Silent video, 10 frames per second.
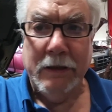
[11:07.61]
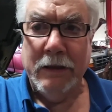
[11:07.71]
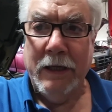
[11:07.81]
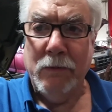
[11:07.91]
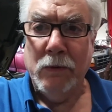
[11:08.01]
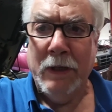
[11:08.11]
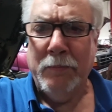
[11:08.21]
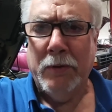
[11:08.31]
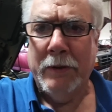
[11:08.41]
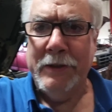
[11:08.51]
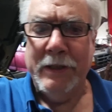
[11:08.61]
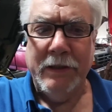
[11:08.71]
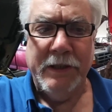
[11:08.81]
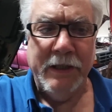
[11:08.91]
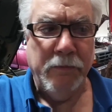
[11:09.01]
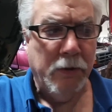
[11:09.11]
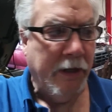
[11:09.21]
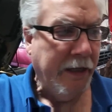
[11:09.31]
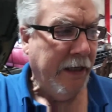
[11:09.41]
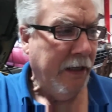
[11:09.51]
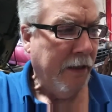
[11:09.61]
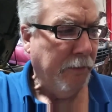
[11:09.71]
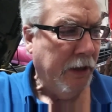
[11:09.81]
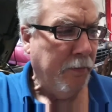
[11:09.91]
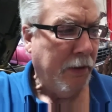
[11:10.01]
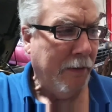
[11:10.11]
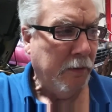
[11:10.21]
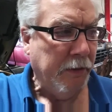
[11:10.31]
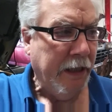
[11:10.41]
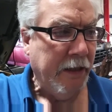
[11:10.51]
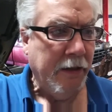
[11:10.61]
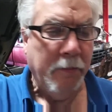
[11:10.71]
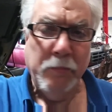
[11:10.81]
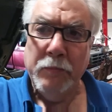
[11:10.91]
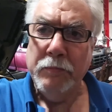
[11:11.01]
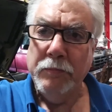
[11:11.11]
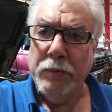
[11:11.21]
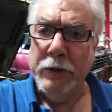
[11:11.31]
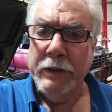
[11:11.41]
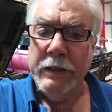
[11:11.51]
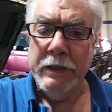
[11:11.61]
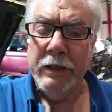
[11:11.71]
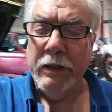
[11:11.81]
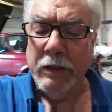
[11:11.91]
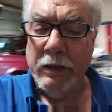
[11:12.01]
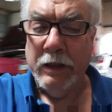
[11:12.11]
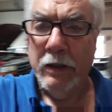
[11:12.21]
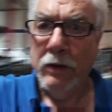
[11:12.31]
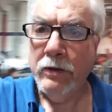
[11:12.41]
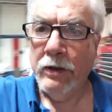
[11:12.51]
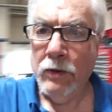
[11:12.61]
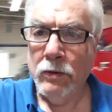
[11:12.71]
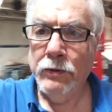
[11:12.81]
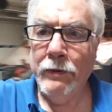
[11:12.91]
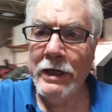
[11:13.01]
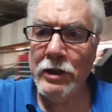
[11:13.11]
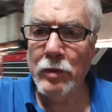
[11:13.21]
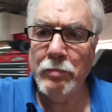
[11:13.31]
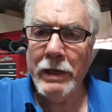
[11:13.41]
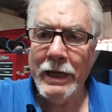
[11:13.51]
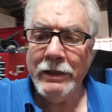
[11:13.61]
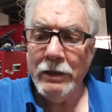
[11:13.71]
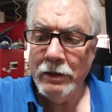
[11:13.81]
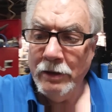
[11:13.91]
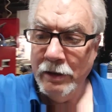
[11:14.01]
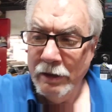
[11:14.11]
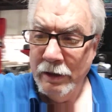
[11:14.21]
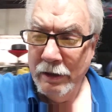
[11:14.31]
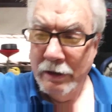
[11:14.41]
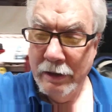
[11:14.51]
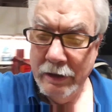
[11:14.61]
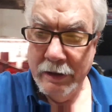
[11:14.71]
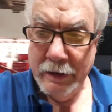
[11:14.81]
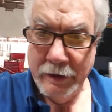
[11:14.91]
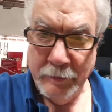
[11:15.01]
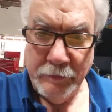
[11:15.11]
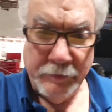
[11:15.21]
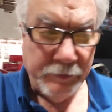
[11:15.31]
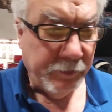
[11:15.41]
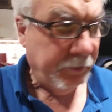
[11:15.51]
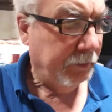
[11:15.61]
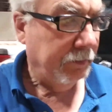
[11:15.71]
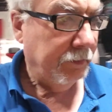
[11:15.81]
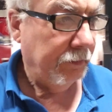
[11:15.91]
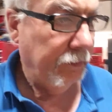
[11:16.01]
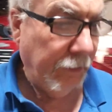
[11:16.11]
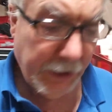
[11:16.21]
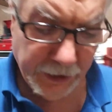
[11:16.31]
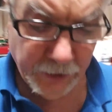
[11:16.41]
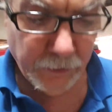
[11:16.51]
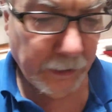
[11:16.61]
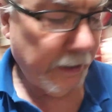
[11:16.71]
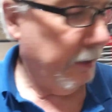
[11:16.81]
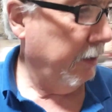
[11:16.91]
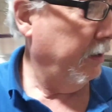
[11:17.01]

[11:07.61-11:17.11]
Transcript: I won't. I'll pause it and see where I get. I'm going to probably end up putting the old arrangement back in. What do I do with it?